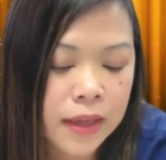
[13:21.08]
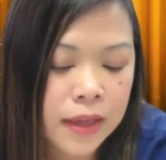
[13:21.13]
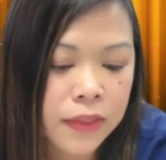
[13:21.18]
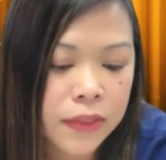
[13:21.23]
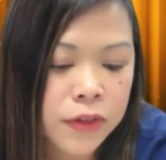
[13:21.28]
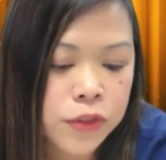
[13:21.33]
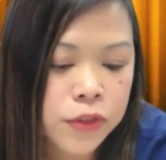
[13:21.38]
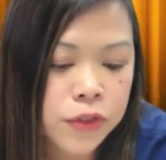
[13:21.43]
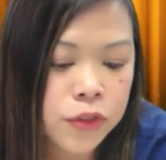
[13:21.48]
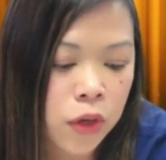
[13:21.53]

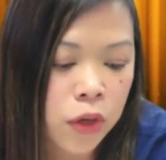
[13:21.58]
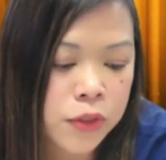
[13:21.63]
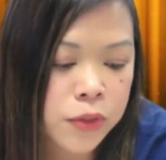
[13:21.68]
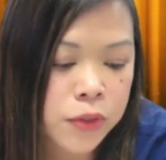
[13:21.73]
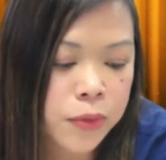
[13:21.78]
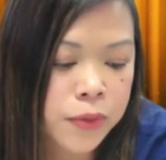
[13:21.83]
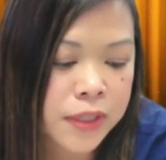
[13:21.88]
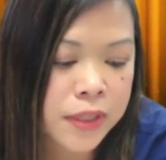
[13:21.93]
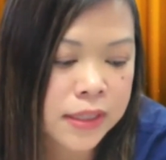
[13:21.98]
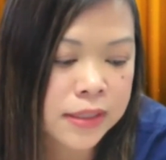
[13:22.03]
There's
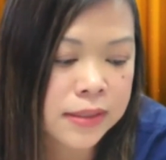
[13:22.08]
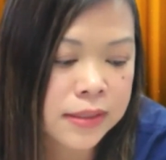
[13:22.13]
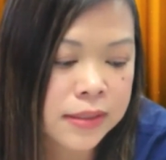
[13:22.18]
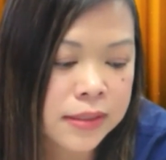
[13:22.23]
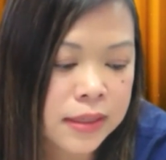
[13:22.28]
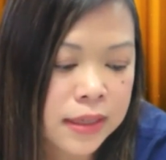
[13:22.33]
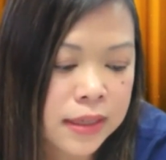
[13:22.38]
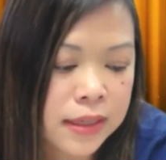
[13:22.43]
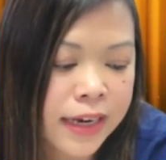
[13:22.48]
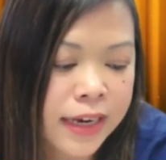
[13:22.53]
also this,
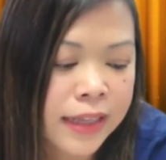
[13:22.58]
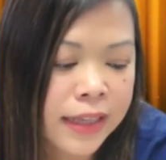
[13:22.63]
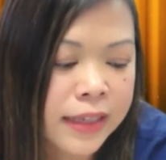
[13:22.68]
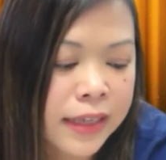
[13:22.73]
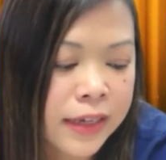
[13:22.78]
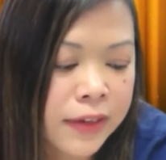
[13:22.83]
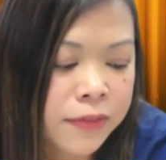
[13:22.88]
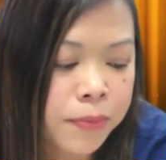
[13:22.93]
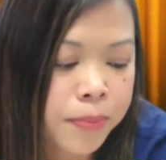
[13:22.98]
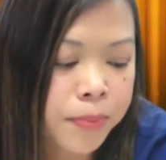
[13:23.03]
and I
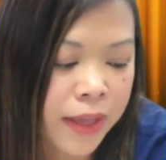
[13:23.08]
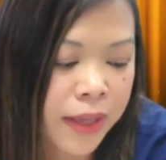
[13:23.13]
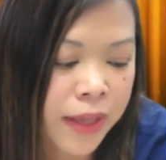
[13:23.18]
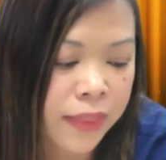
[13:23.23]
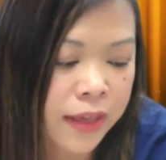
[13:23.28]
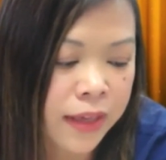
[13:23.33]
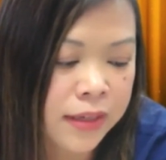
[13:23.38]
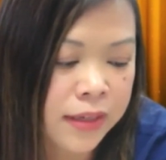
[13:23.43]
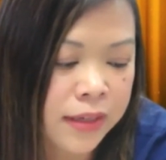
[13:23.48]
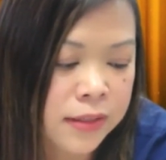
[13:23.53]
live by
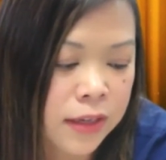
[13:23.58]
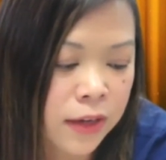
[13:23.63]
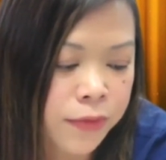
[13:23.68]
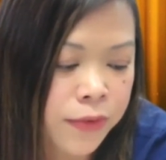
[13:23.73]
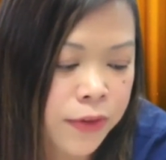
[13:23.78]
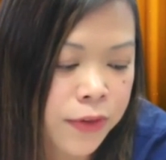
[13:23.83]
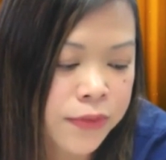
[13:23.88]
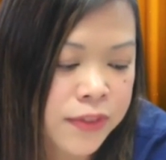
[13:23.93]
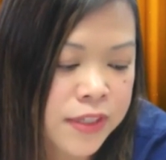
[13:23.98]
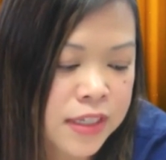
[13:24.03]
this, I
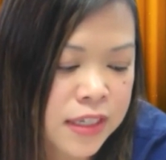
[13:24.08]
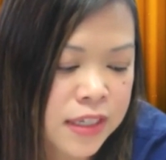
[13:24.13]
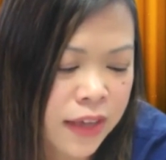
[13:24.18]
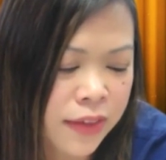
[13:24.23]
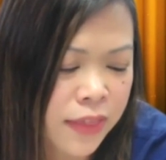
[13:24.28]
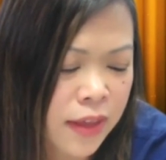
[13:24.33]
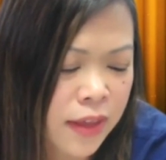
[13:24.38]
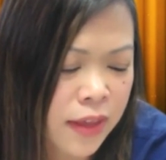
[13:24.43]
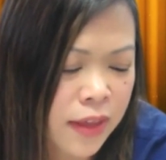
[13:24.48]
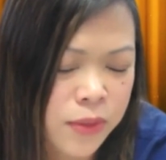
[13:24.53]
think
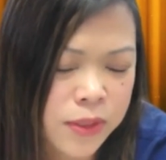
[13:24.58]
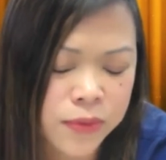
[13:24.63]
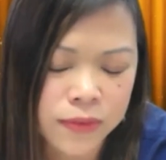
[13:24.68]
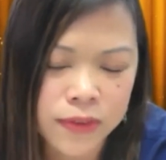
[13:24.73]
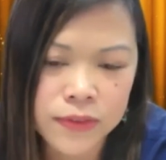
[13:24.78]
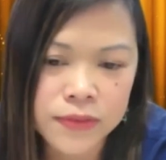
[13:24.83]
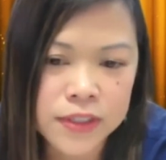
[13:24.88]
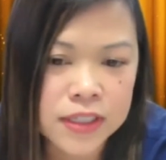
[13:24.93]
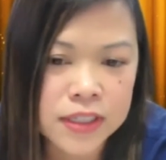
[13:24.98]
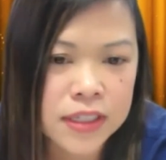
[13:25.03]
it was
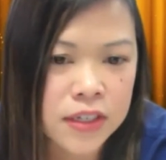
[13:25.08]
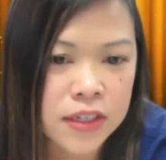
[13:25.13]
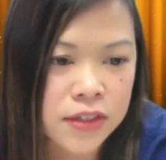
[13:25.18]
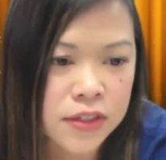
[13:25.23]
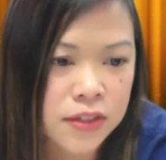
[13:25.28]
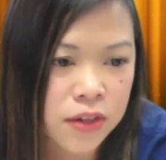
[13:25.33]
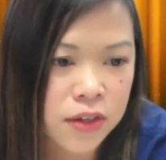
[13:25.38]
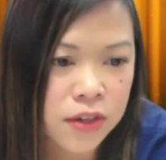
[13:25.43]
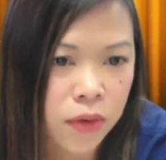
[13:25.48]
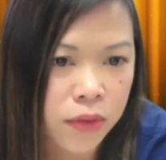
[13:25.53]
15
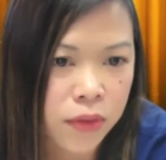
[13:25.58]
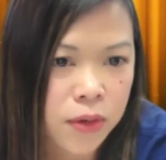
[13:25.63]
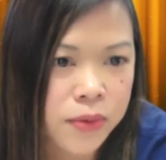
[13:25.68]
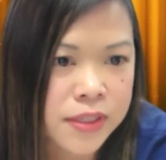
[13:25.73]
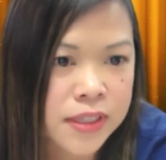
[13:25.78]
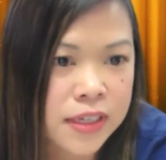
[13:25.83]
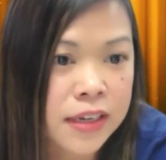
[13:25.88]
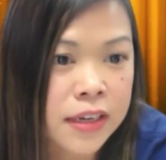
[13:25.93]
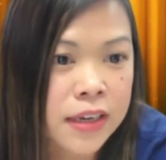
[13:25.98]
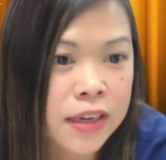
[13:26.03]
years ago, there
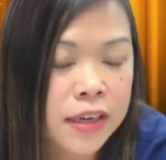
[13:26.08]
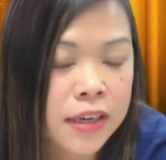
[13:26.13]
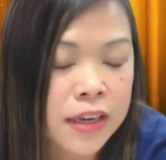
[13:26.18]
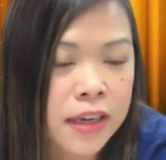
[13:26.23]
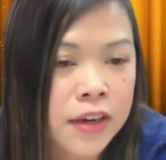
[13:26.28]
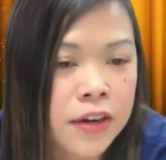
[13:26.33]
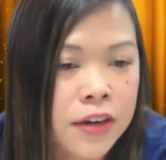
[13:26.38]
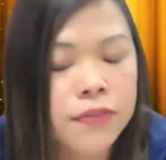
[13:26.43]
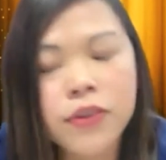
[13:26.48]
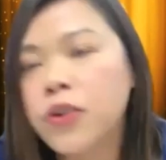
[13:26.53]
was an
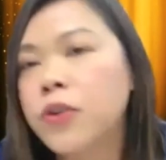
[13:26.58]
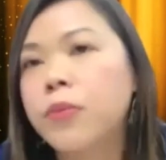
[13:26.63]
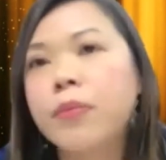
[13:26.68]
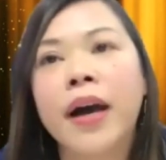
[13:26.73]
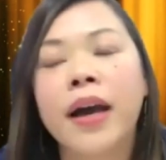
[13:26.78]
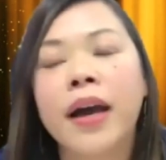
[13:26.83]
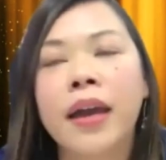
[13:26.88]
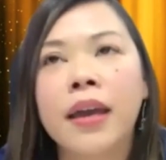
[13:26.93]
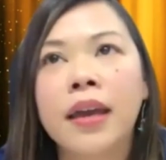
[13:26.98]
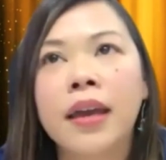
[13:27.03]
interview
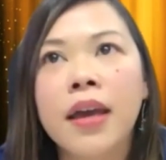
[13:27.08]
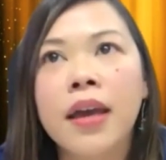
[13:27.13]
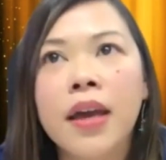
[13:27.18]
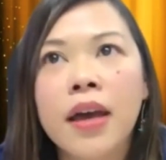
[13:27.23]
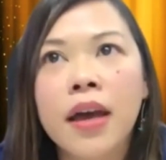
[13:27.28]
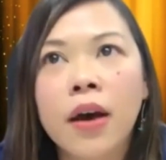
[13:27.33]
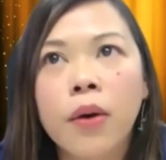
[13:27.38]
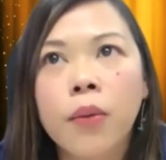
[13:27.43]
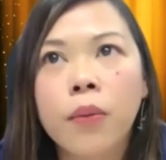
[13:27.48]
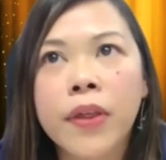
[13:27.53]

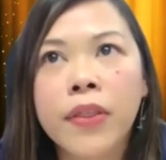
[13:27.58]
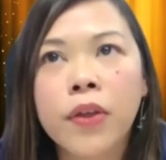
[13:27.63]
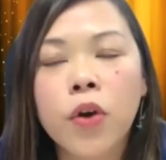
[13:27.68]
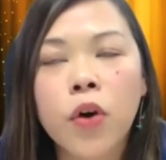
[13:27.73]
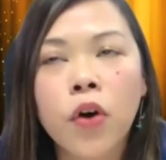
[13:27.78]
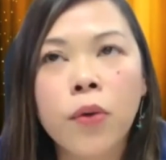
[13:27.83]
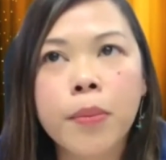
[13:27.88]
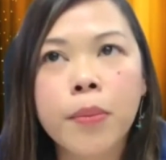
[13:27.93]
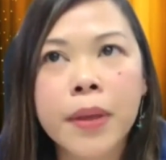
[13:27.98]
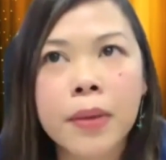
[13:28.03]
with
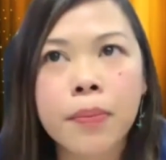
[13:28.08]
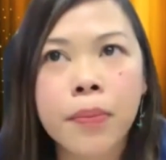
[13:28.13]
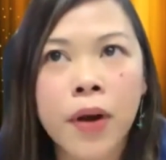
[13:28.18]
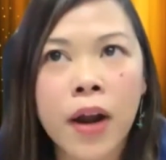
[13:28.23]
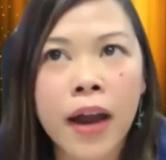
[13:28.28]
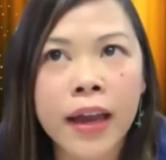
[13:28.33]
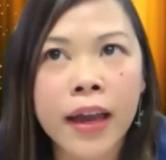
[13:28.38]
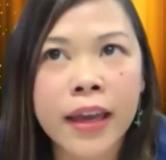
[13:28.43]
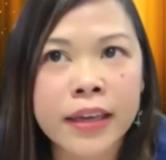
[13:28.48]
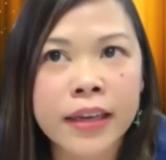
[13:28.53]
Kobe
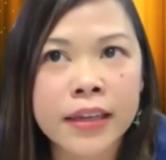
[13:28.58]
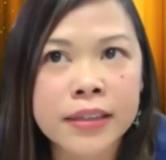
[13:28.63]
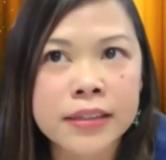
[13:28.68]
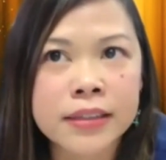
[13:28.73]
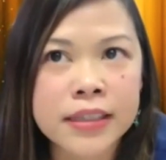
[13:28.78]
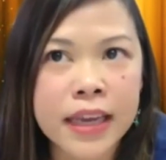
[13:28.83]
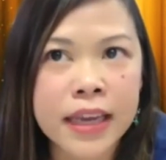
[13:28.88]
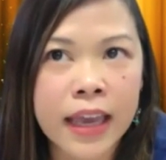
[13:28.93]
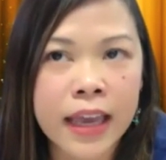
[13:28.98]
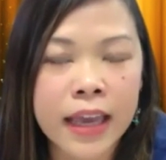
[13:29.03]

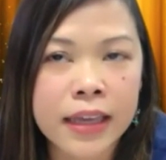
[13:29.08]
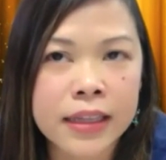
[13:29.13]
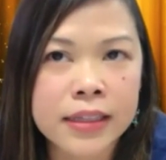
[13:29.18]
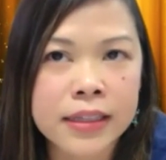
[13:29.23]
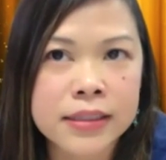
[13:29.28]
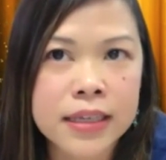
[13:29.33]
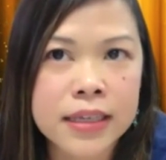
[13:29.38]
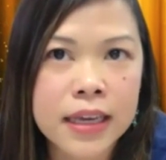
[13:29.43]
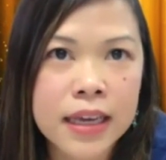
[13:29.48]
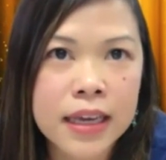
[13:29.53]
Bryant, and
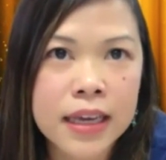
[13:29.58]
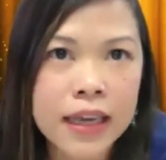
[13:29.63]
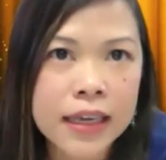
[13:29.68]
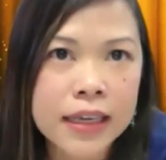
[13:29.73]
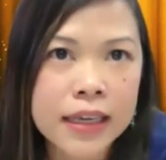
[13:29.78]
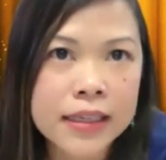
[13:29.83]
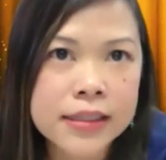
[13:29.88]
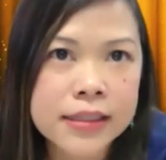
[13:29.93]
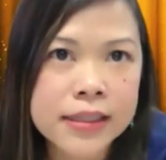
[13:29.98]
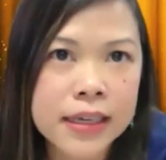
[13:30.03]

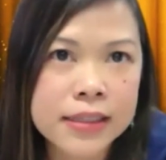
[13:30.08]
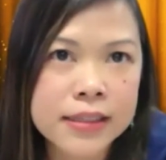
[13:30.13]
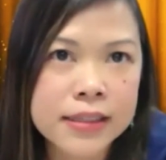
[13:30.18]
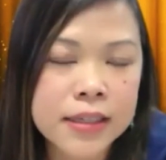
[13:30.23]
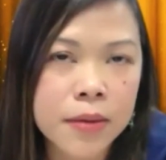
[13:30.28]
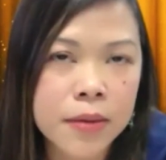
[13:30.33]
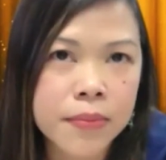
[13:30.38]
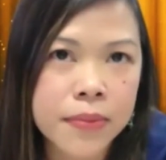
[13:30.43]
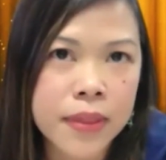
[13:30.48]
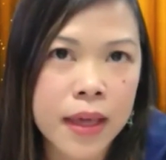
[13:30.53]
he said
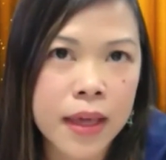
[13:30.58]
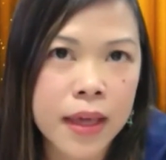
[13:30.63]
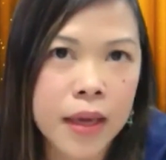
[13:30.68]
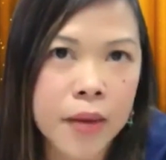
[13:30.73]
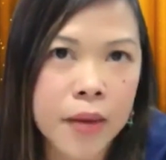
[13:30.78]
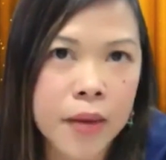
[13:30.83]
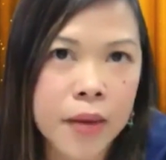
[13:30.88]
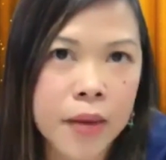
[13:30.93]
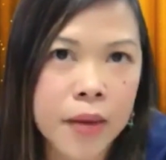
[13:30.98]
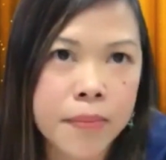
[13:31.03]
something
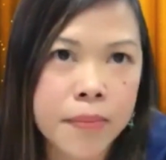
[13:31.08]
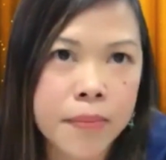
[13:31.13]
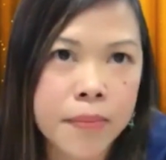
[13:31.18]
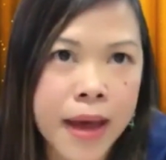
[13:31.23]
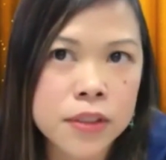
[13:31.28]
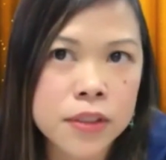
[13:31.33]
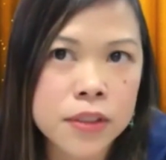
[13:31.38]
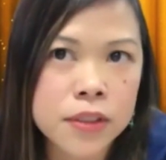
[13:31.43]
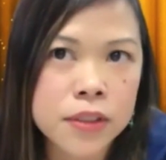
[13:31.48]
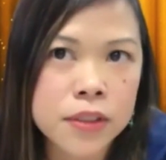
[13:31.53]

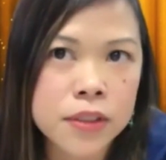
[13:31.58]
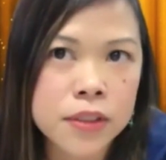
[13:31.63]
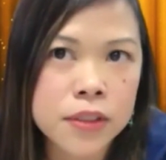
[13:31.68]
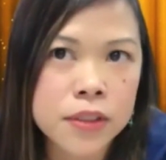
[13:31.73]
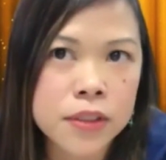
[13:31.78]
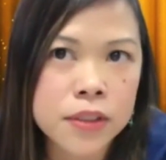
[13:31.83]
about